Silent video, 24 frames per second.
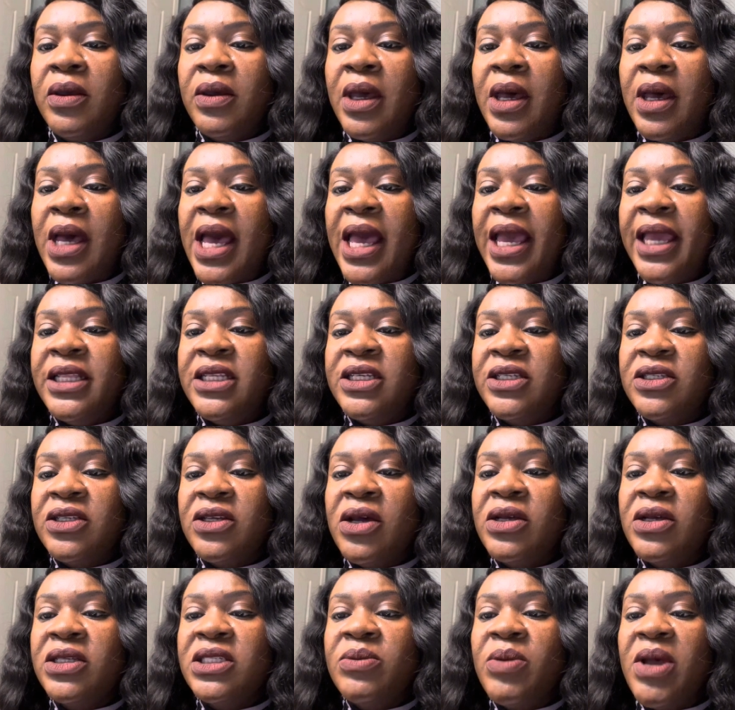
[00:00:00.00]
I
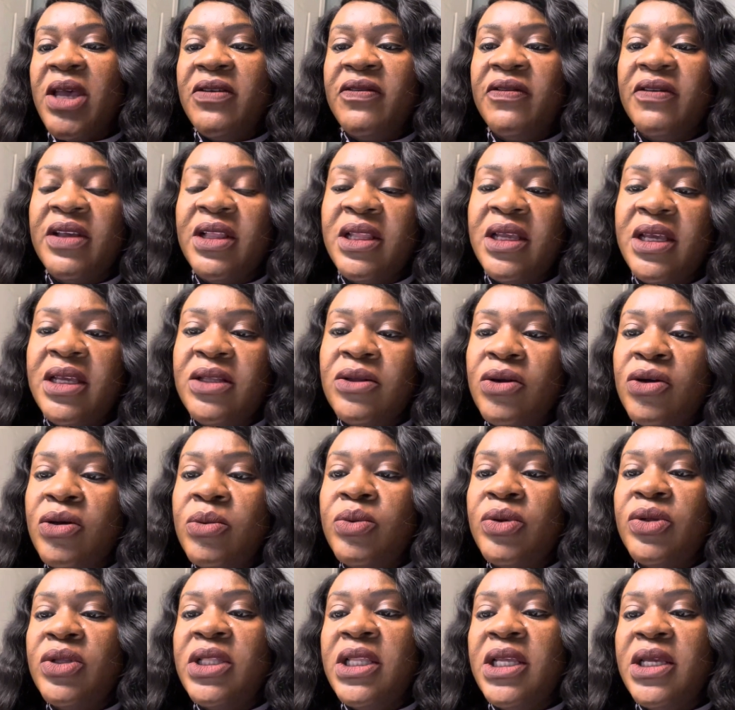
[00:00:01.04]
discuss my feeling
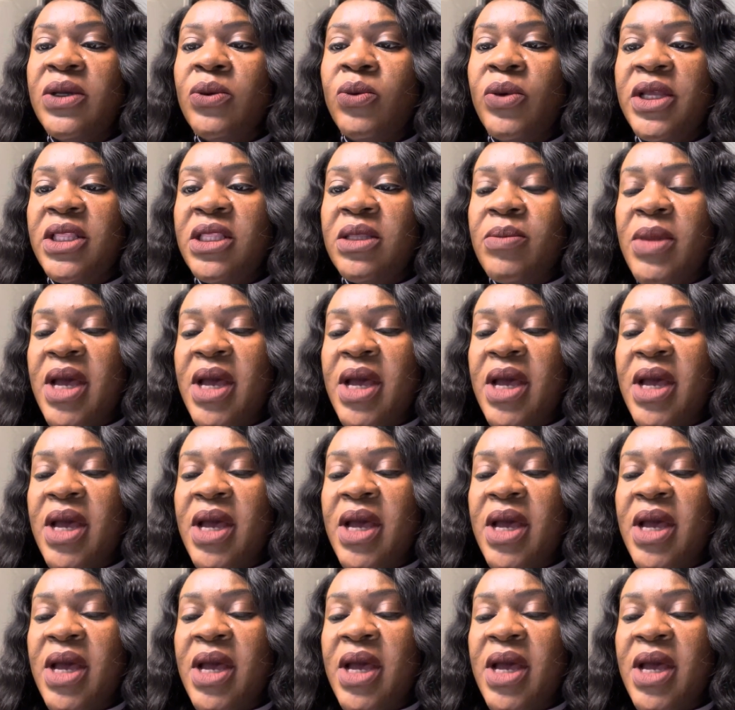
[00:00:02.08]
openly with